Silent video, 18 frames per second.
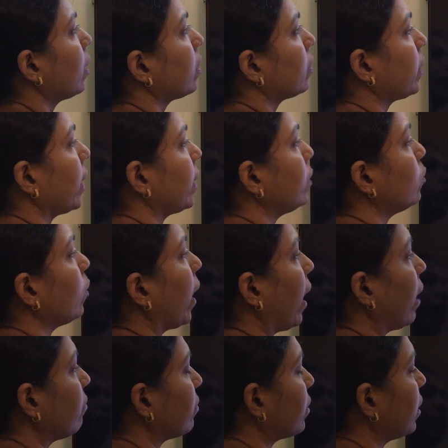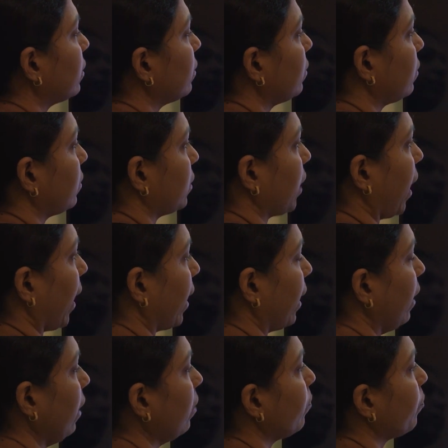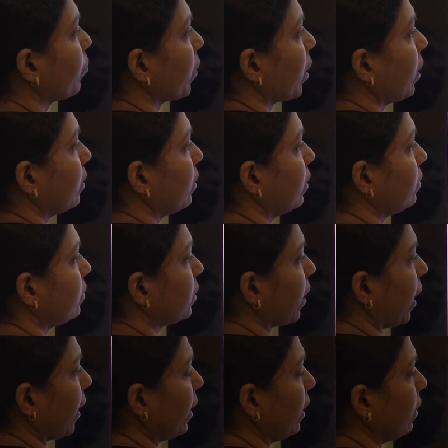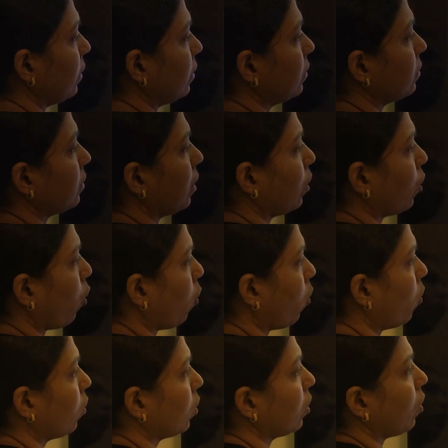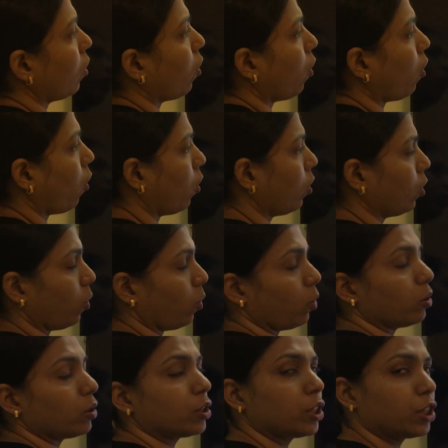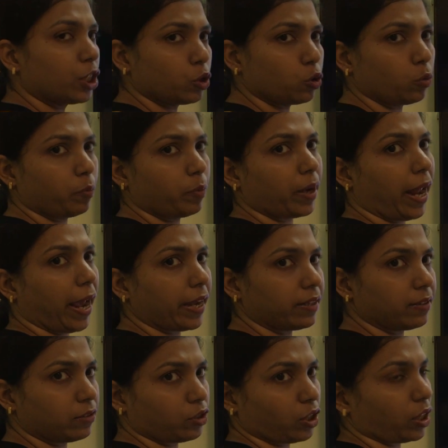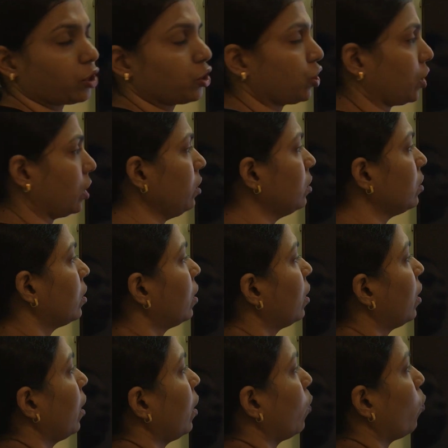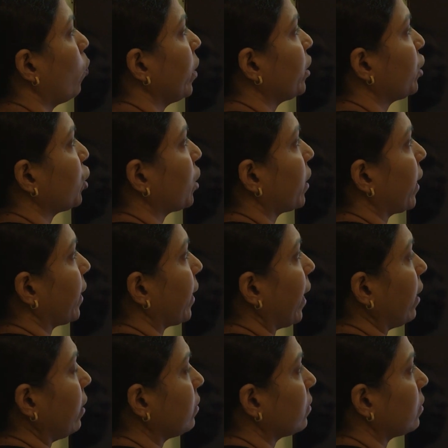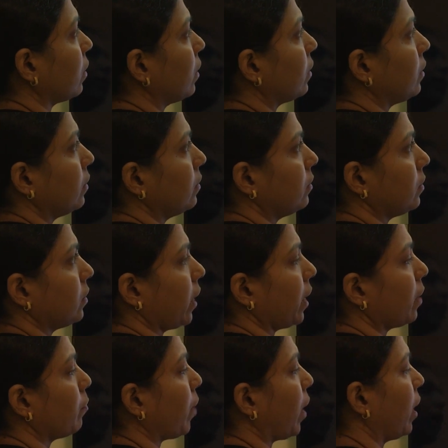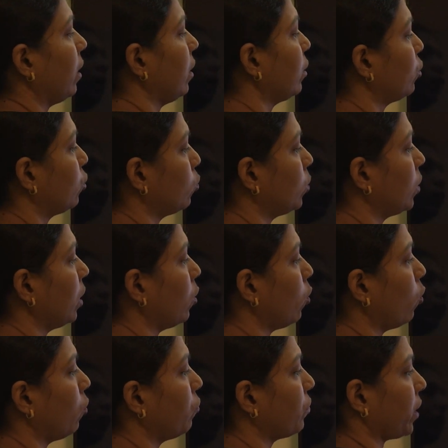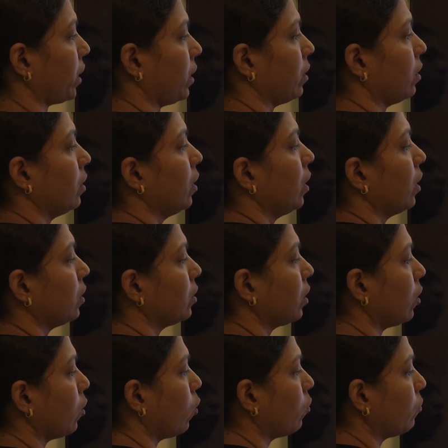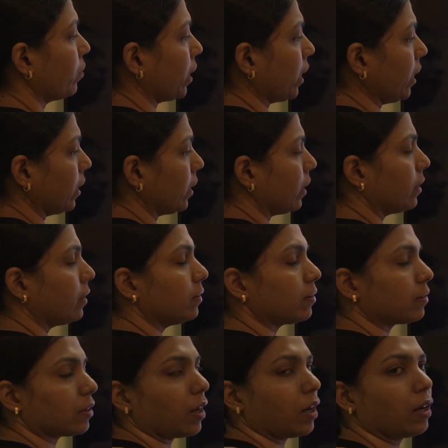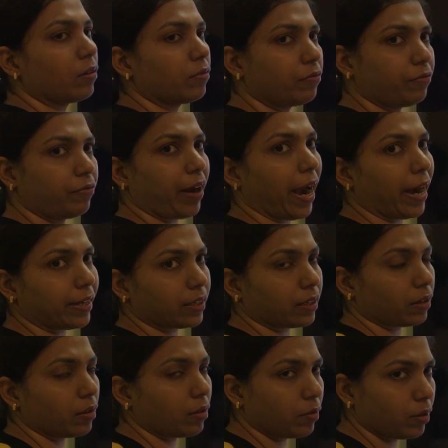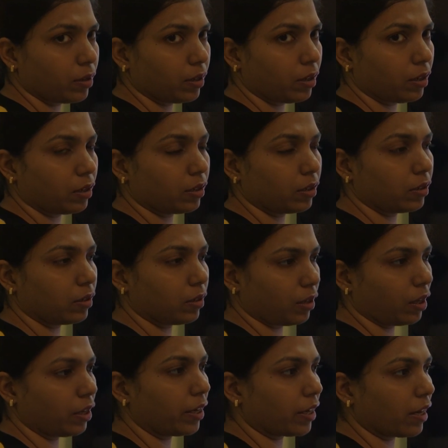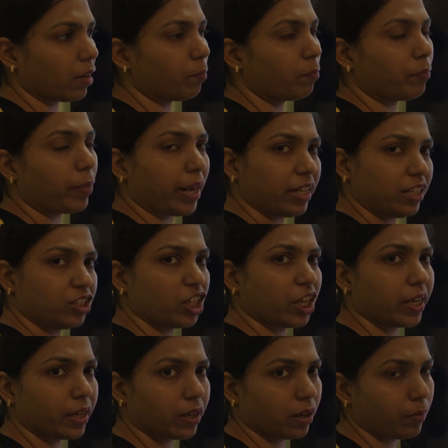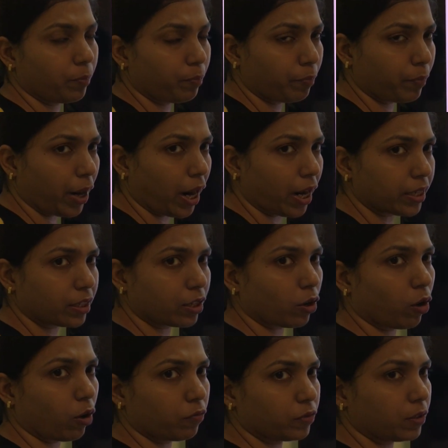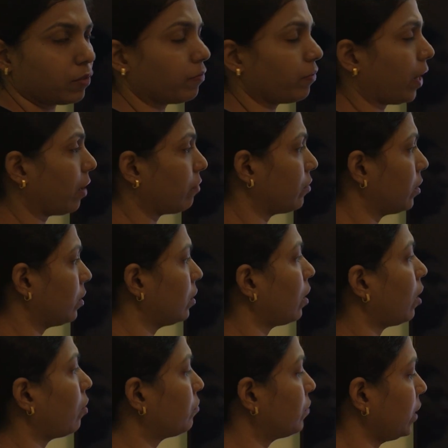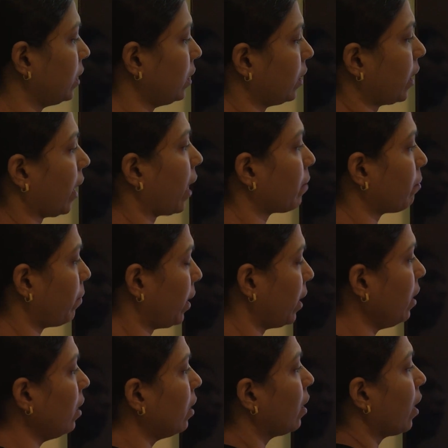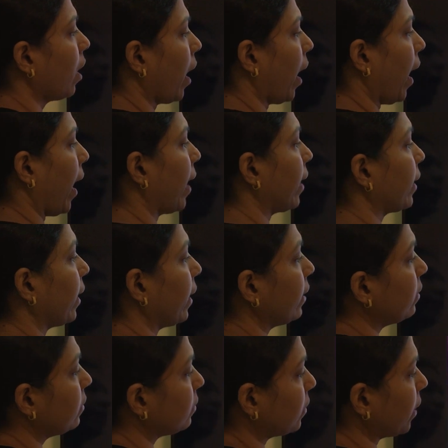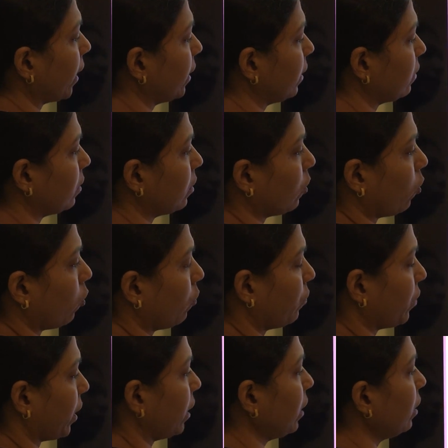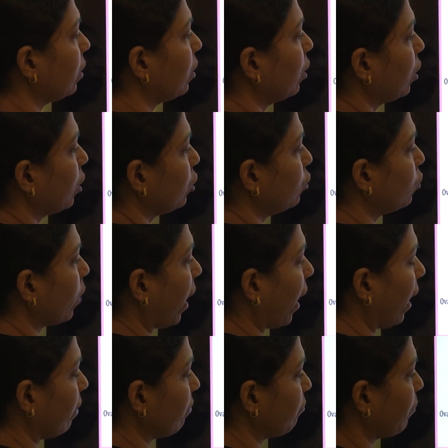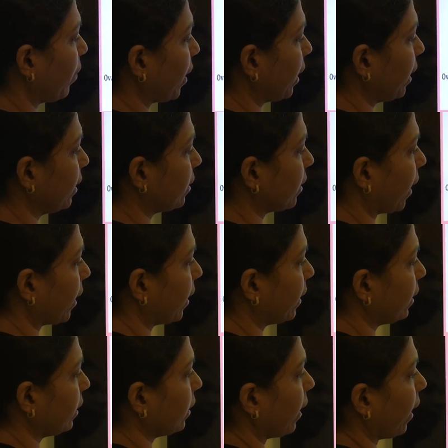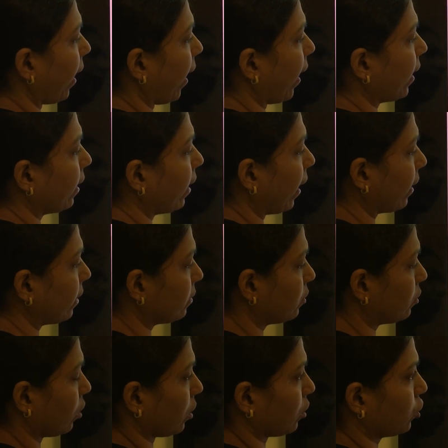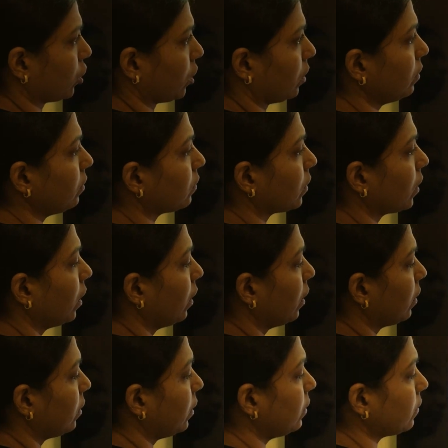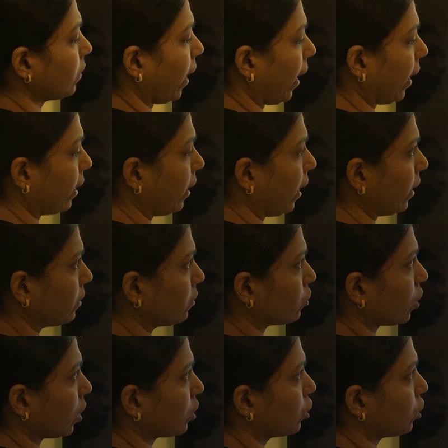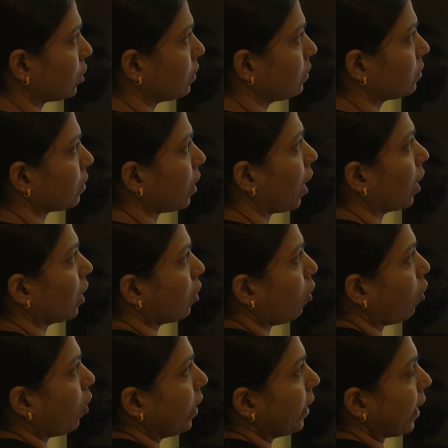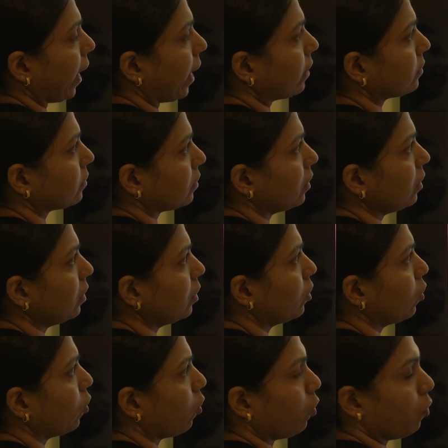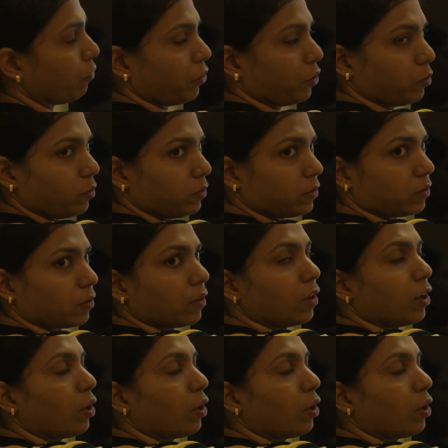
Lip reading: Then you have a style. The style is a long hollow tube like structure which connects the stigma to the ovary. The ovary is a fat, a little bulging part of the flower of the carpel, and inside the ovary you have many tiny egg like structures. These egg like structures are called as the ovules.